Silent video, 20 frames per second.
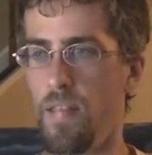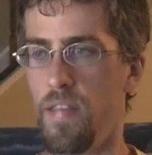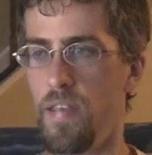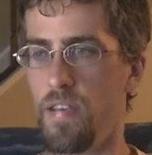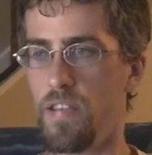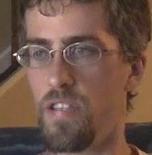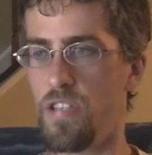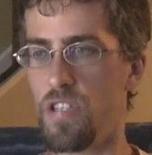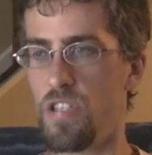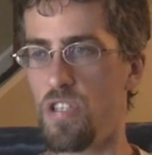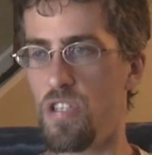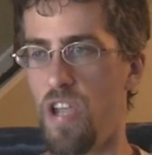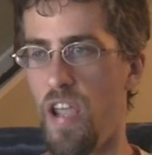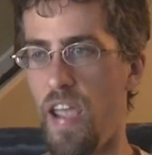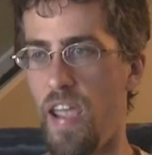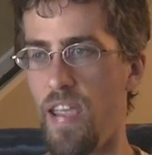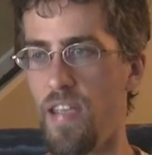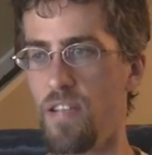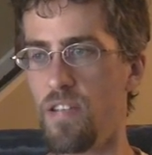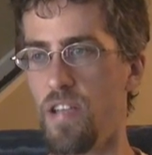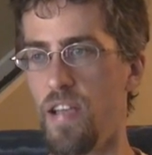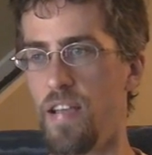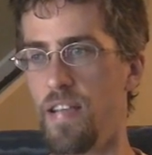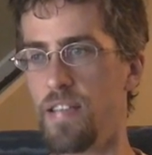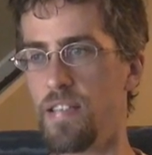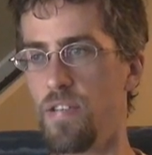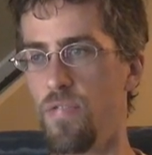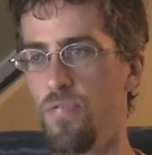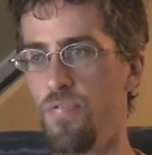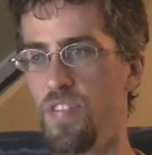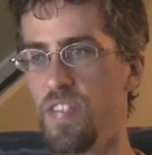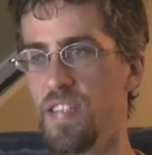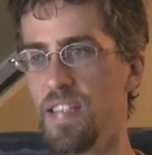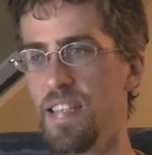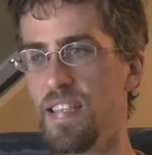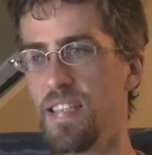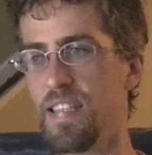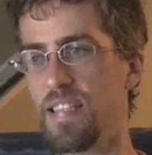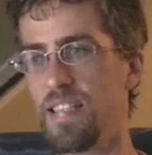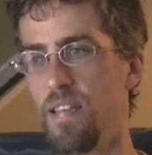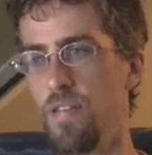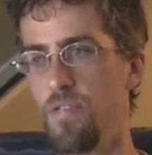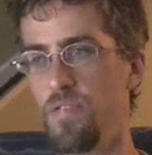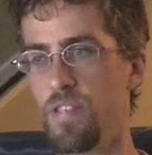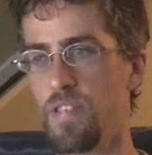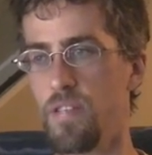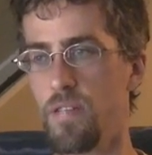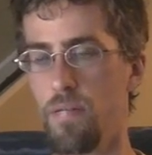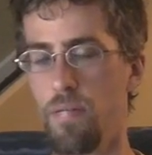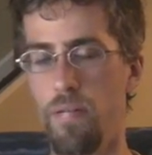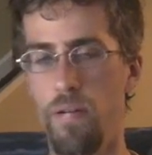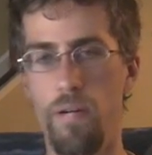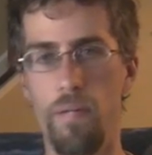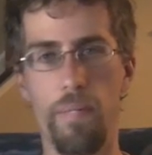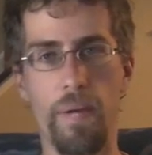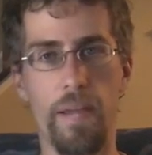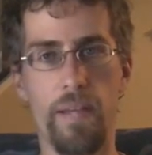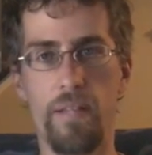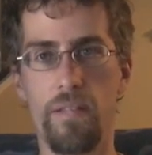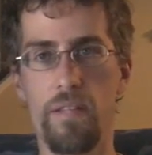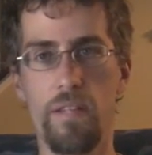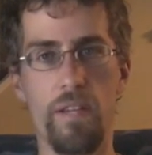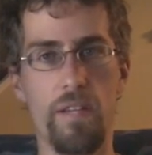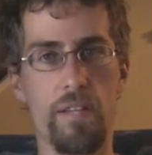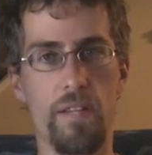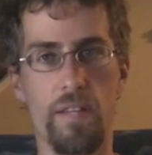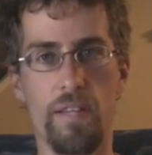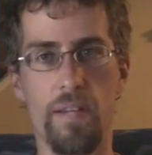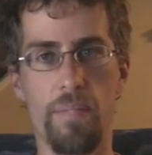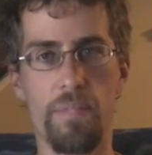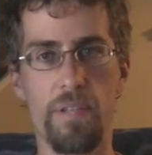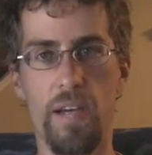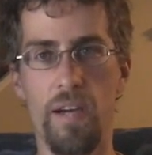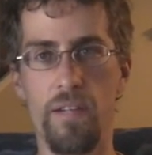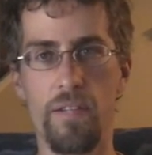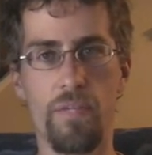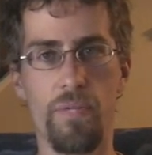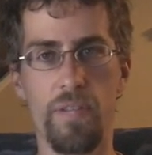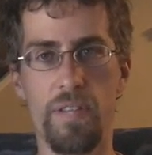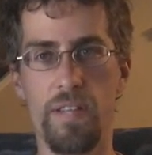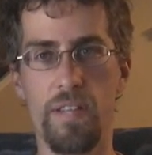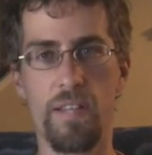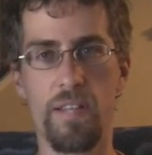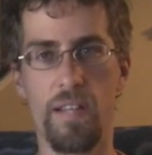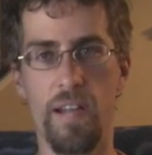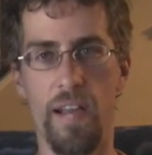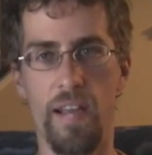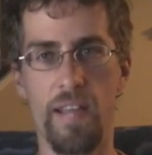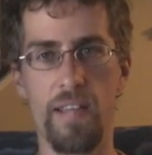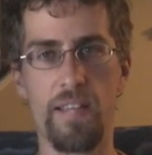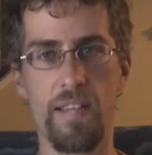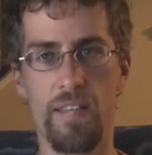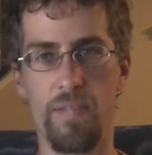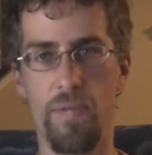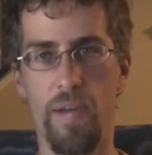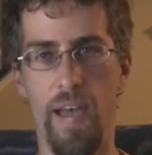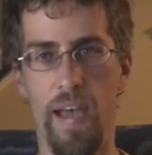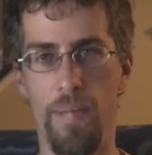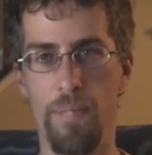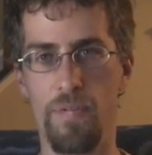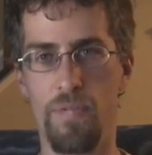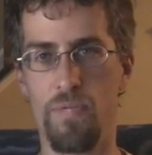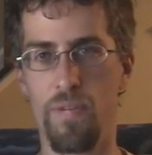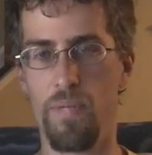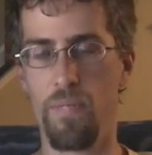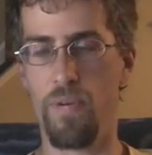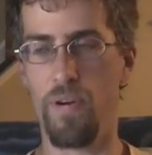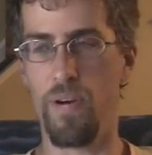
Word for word: The exchange as physicists Jesus, I'm tongue twisted today. I guess that's what happens when